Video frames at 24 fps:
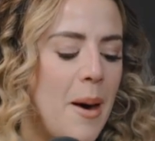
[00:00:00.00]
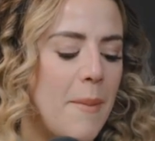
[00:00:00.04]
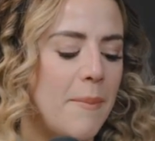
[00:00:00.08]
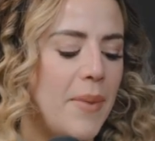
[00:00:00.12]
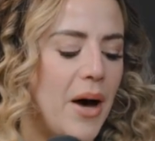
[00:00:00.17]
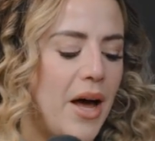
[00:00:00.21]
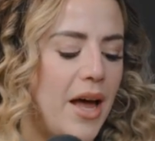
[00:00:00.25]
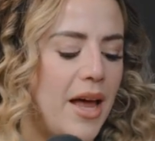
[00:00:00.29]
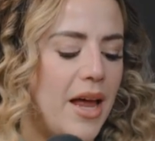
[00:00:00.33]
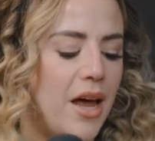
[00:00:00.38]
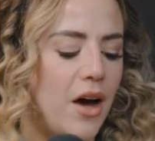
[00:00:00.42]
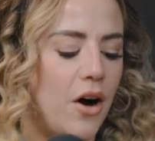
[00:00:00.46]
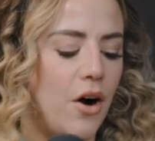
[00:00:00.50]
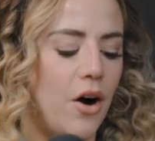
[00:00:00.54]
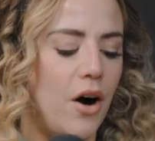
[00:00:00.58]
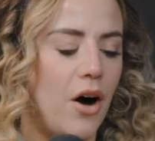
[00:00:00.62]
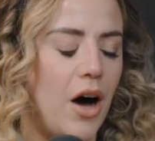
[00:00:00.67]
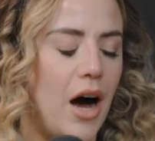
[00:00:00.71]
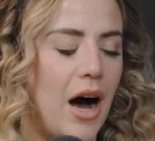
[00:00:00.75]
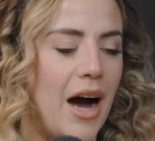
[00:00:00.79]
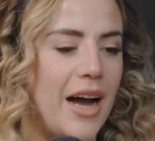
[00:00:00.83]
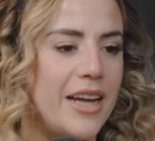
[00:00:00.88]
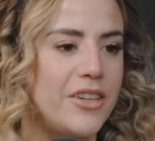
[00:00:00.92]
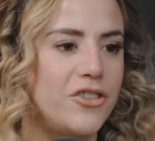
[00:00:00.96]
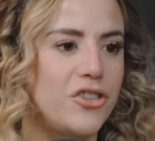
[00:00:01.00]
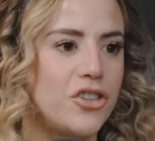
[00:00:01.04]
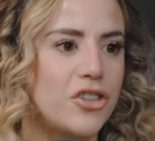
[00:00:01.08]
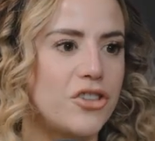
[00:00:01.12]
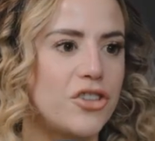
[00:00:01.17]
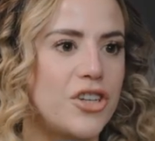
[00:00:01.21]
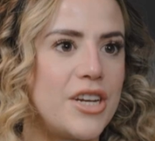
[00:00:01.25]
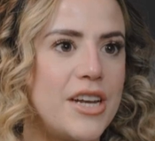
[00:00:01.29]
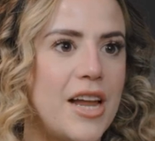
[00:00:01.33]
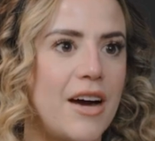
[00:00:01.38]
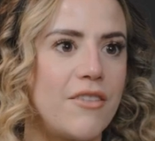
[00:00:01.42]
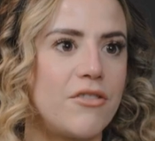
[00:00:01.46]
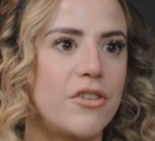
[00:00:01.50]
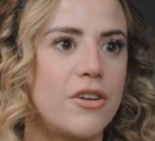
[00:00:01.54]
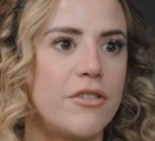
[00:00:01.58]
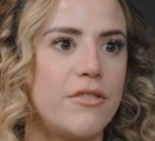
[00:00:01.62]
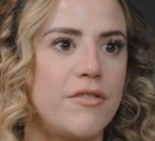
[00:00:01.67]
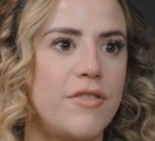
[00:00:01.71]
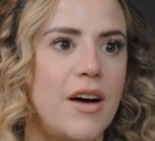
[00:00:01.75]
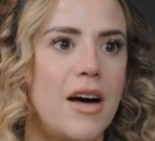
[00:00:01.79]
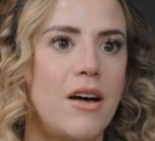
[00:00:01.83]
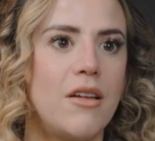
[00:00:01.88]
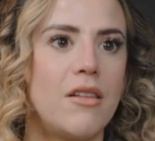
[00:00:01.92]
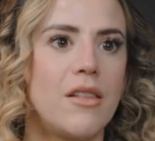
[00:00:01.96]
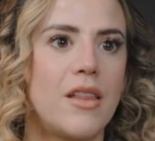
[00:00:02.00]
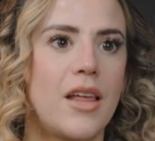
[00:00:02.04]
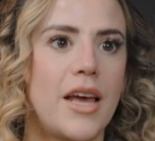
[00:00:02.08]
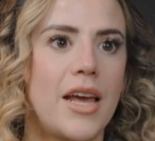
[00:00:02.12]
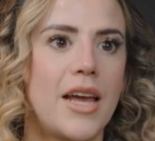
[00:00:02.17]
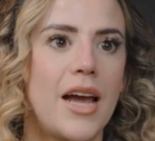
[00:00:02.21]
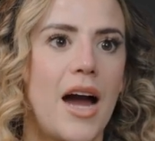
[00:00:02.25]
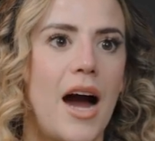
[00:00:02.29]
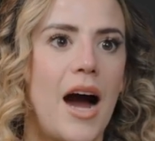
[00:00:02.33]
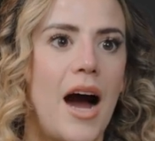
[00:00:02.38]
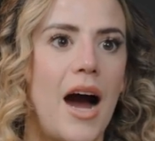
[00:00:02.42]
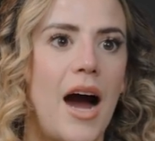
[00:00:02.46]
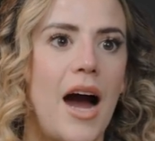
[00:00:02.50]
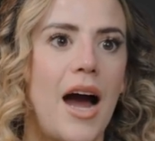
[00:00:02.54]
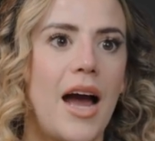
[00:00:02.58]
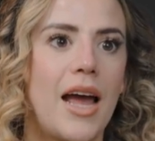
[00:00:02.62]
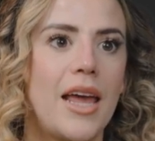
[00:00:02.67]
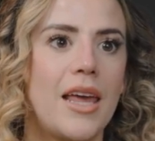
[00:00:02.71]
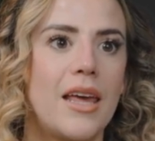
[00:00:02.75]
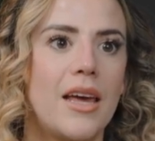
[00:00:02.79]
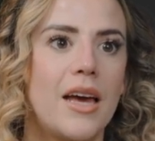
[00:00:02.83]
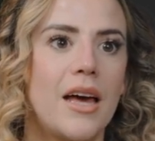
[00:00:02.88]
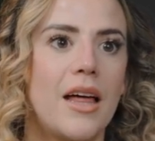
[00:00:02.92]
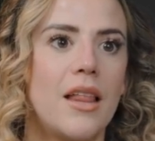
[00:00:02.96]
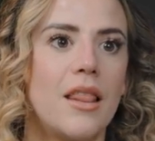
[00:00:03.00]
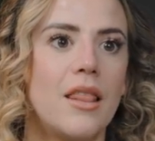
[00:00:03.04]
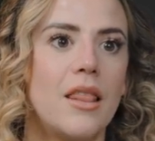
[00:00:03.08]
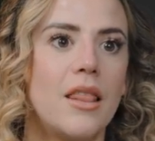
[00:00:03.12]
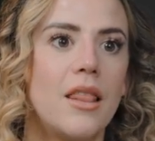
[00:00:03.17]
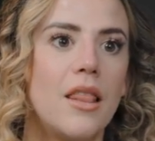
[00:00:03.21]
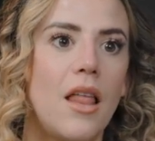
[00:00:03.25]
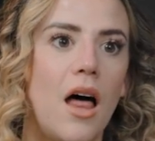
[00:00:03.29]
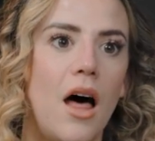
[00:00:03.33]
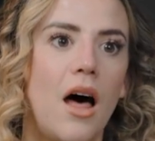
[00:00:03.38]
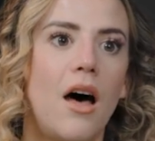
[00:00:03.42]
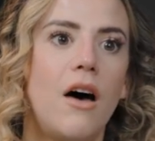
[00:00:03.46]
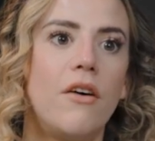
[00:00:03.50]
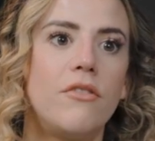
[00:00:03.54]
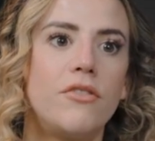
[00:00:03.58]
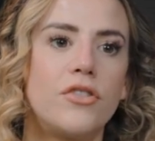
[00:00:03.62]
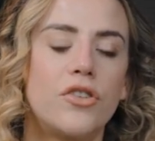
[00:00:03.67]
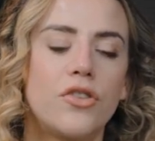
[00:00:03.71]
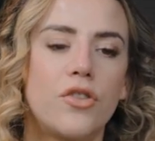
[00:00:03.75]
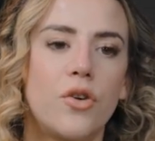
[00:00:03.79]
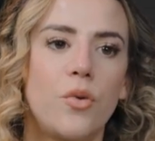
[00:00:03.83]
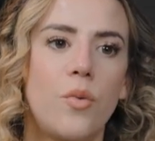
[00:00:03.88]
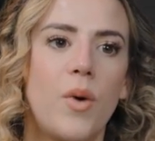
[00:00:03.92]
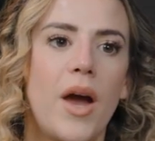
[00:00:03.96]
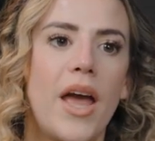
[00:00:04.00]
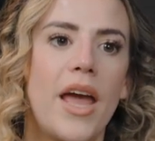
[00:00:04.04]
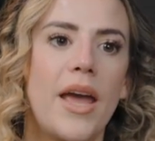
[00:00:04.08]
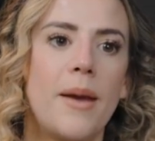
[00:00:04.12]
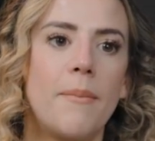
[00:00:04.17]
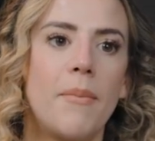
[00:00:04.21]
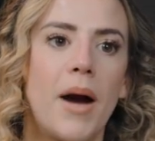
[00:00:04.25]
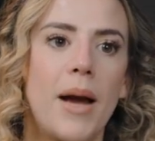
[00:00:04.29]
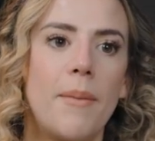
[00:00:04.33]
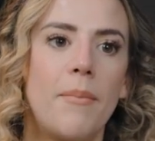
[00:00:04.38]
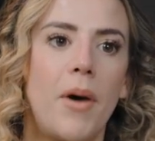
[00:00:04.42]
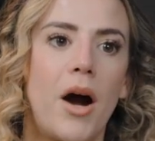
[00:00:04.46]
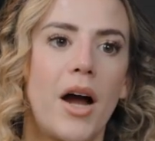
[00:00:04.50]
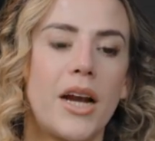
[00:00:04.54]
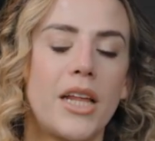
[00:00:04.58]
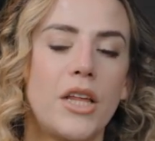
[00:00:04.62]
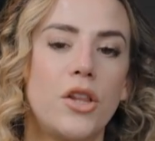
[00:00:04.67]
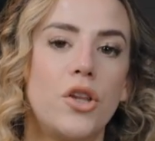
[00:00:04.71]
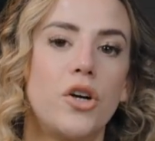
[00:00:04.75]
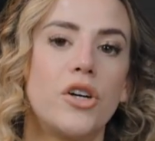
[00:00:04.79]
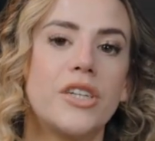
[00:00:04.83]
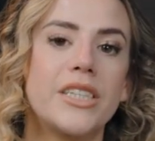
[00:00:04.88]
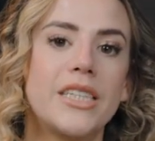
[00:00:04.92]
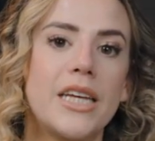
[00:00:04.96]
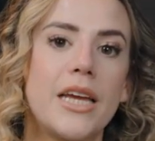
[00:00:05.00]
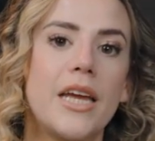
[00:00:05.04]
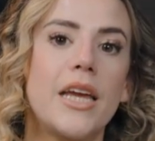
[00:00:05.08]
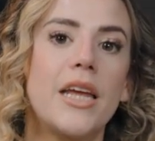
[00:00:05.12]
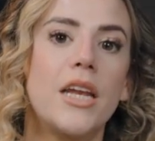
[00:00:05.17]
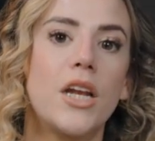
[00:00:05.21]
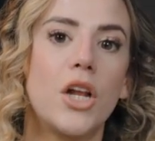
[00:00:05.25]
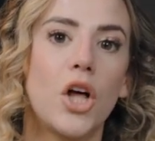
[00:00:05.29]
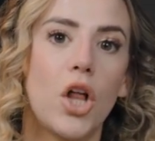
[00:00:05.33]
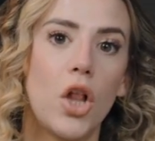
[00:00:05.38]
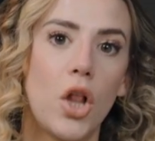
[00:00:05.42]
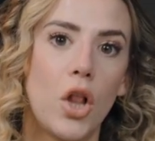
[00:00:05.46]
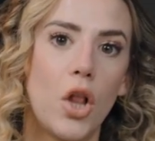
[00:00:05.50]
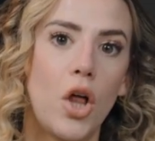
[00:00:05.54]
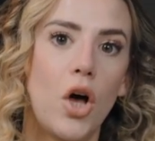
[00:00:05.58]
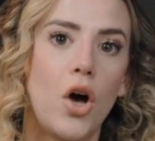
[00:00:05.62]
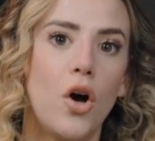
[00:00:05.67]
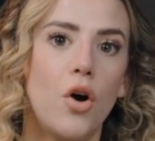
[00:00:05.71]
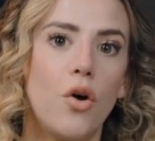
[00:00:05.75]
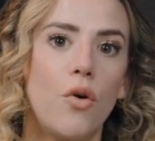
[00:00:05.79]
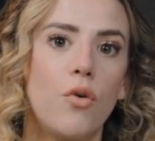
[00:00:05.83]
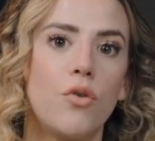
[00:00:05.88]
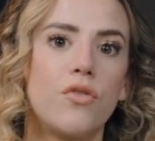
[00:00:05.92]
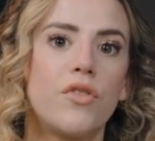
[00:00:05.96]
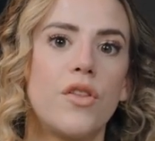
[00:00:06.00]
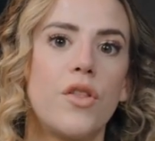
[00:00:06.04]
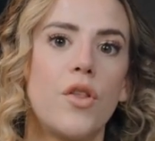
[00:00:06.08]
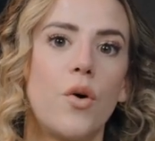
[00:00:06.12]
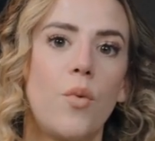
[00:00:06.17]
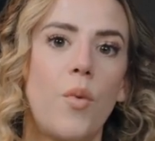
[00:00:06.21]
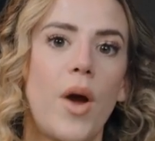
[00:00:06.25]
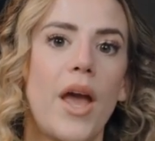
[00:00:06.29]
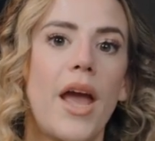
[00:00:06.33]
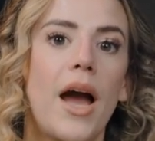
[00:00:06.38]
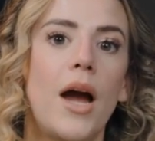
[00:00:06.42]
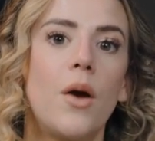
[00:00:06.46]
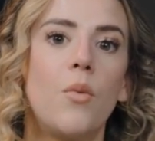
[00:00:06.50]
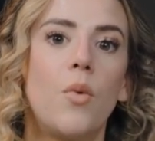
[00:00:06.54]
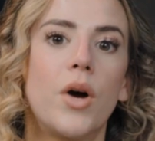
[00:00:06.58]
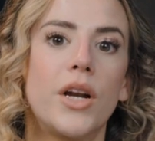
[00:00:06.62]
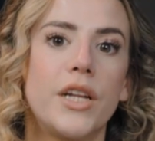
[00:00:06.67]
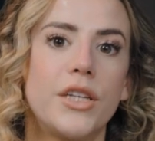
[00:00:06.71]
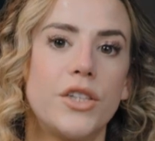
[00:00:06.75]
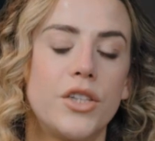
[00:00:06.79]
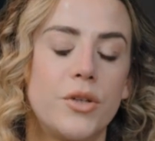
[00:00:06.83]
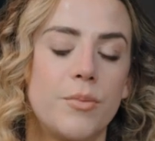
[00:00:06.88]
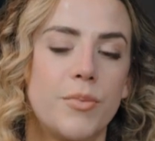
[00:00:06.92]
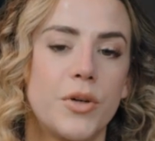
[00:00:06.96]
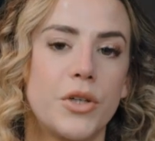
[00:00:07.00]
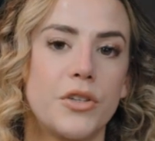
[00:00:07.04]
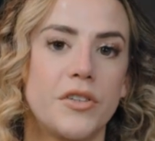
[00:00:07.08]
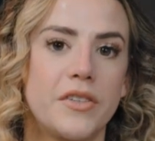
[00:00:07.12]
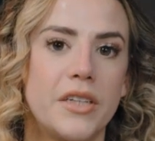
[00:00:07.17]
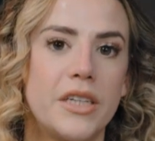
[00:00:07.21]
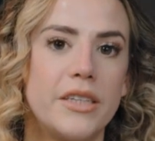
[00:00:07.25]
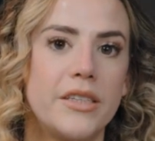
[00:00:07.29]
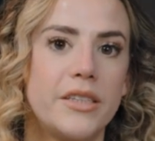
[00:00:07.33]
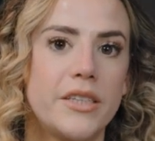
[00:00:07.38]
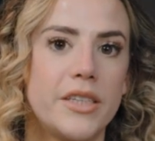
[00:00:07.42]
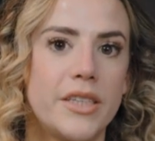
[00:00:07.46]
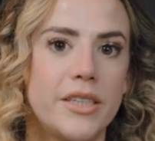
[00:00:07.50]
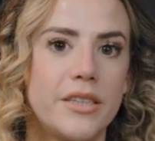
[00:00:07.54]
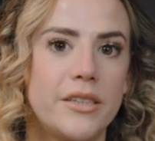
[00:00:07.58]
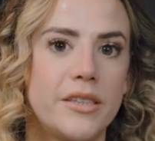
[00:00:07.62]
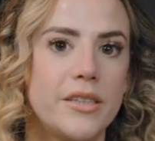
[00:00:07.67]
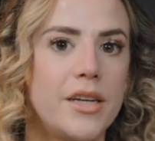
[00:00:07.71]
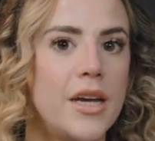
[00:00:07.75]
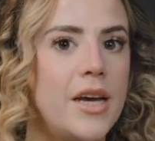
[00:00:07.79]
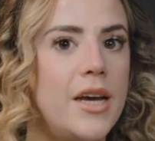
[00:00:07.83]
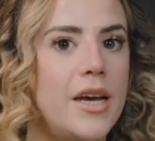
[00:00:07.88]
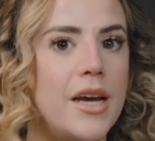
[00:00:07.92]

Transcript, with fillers: But I just never felt like I loved the way my body looked in clothes and the way I wanted to present it.